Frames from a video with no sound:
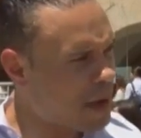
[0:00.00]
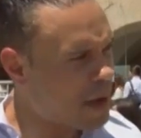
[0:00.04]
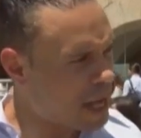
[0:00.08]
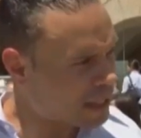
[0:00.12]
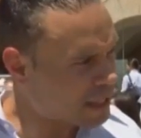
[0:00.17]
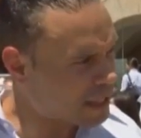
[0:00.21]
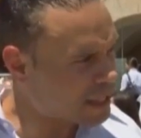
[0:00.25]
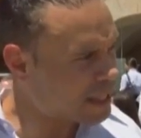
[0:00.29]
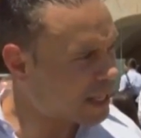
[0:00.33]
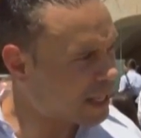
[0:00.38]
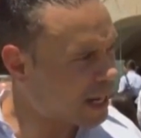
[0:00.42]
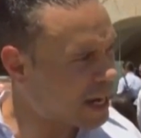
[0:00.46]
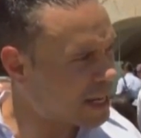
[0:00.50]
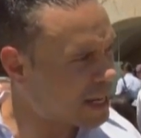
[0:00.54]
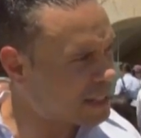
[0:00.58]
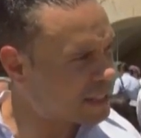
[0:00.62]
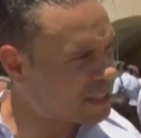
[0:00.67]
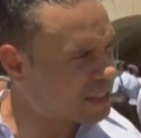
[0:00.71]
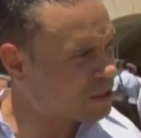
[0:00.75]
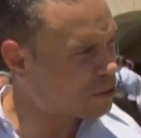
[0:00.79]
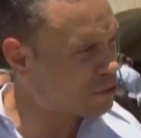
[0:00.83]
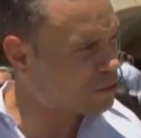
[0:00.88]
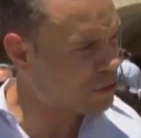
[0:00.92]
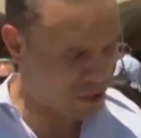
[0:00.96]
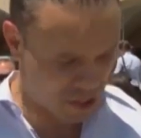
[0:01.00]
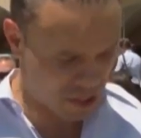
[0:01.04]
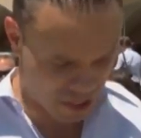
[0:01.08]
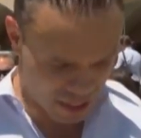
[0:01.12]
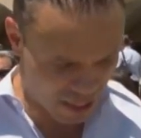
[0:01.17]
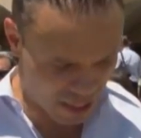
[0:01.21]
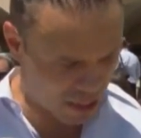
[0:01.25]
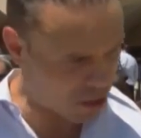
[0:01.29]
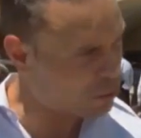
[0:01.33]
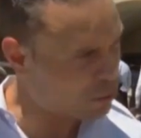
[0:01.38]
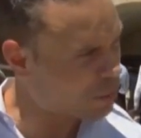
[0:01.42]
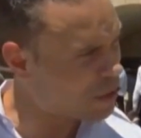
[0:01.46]
The melanin content of their
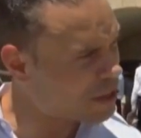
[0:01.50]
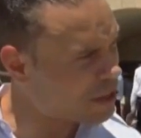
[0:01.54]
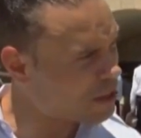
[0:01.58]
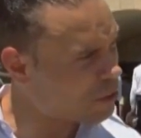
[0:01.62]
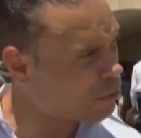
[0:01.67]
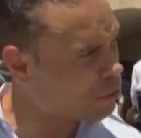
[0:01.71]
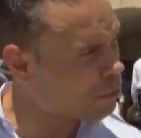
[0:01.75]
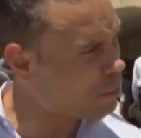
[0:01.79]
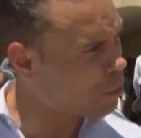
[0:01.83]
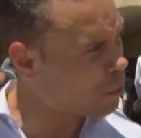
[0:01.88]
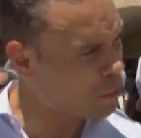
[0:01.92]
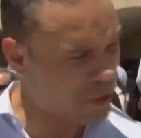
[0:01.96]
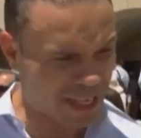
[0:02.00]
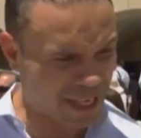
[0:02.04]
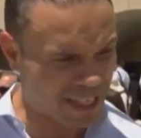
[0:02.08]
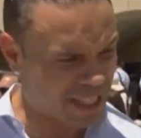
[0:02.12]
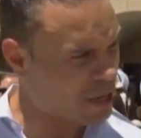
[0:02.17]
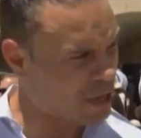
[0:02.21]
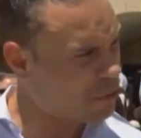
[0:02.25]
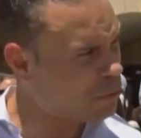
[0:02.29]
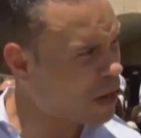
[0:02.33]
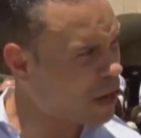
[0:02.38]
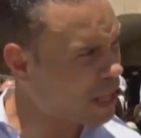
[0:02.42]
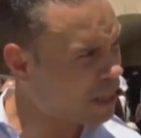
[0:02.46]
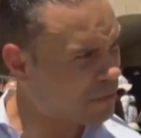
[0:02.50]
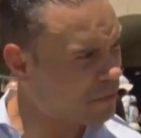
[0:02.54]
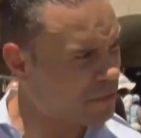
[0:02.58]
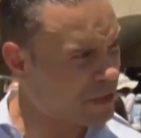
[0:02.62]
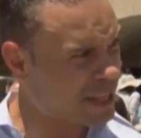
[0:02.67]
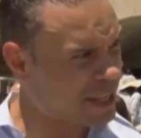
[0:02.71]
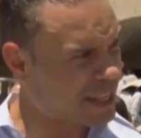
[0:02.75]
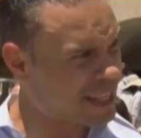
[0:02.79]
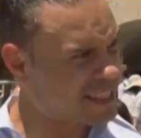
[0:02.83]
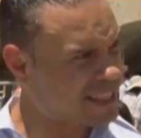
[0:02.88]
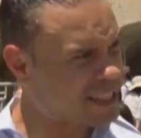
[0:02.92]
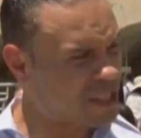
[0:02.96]
skin or where they were born is
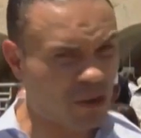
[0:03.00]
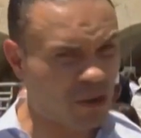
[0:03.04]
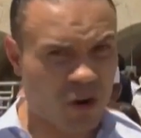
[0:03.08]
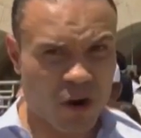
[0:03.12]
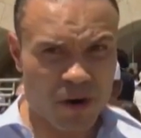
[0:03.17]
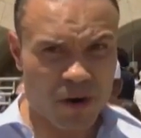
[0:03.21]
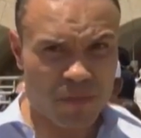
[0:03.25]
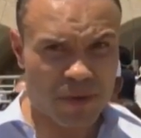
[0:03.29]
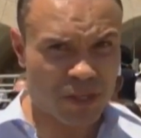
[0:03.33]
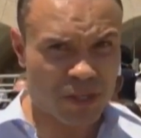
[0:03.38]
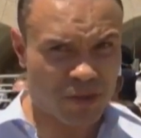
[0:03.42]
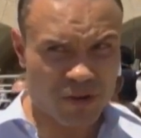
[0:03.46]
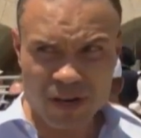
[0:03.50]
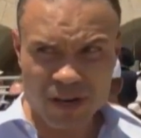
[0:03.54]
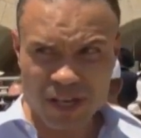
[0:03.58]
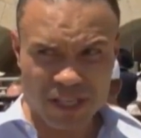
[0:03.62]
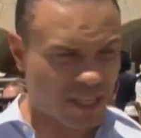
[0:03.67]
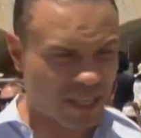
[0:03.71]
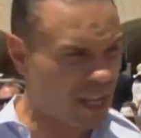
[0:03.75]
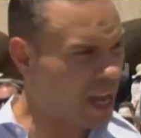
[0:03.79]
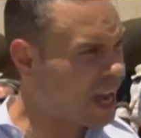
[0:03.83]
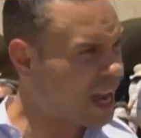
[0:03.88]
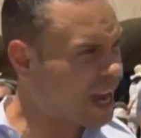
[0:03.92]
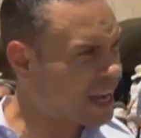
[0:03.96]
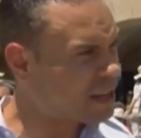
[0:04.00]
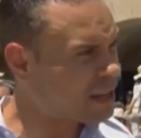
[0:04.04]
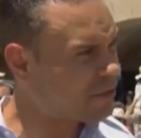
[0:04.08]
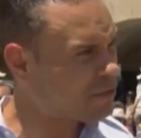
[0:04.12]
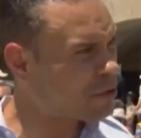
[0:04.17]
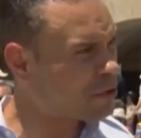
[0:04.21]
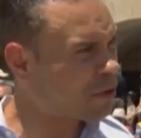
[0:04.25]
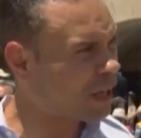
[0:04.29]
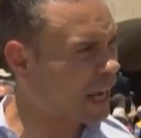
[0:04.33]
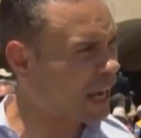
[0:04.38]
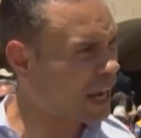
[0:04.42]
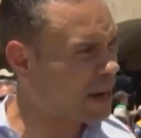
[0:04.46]
irrelevant. It's as arbitrary as the height
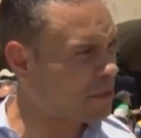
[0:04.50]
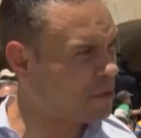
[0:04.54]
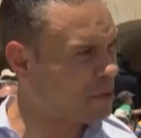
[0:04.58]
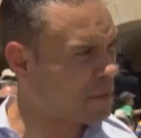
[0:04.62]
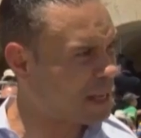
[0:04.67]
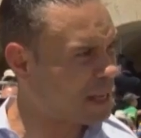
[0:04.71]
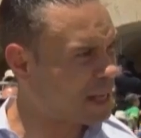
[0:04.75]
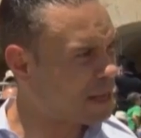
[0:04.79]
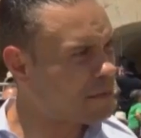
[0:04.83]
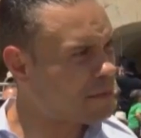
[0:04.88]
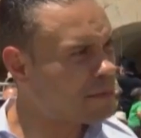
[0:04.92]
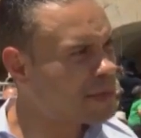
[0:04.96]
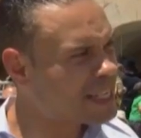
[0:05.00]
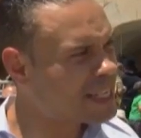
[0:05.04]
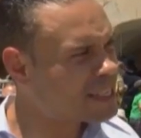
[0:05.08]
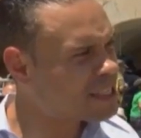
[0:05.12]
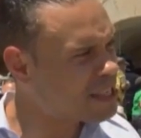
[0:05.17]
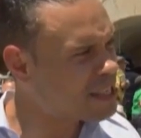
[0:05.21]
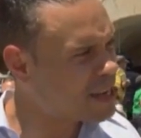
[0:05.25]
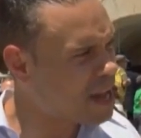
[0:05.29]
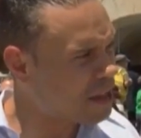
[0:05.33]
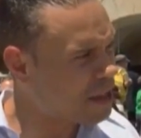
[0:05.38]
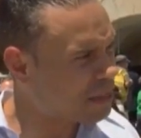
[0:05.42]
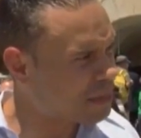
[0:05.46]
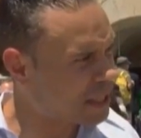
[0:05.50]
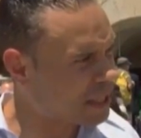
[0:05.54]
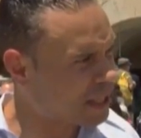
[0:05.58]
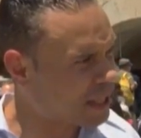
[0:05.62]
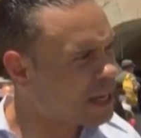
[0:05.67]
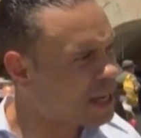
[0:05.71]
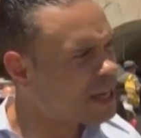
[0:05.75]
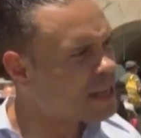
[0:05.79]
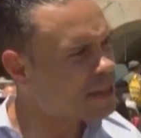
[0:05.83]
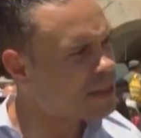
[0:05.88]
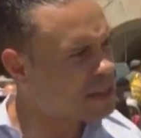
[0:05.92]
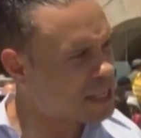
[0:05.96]
of your cameraman. It means nothing.